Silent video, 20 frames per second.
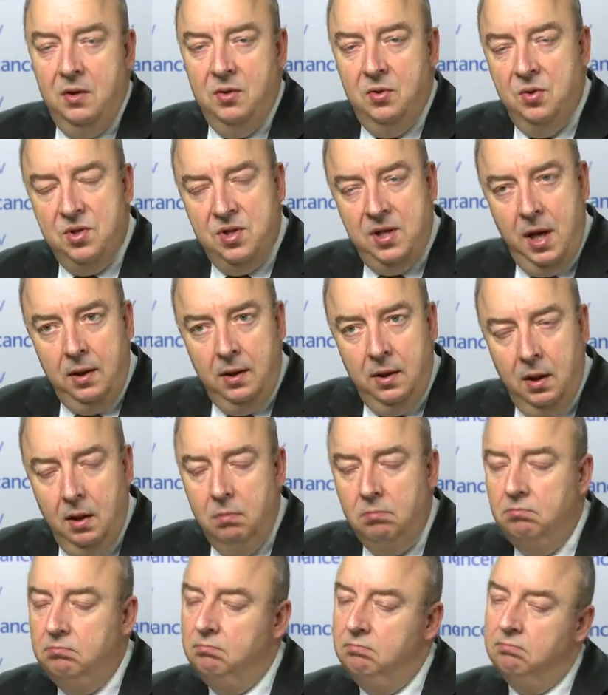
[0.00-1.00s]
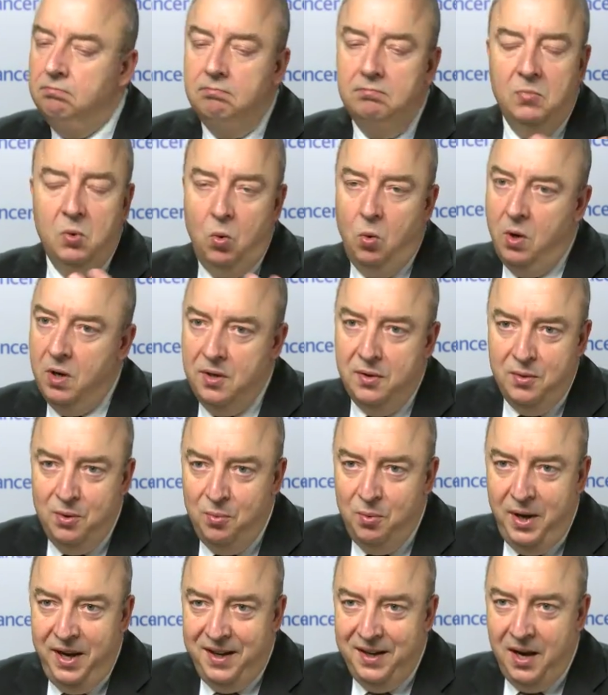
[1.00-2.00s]
to settle or to
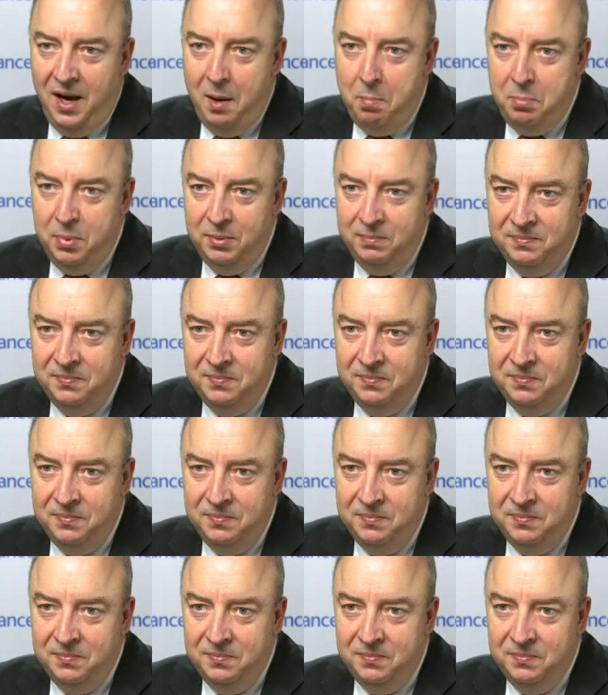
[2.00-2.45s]
wake up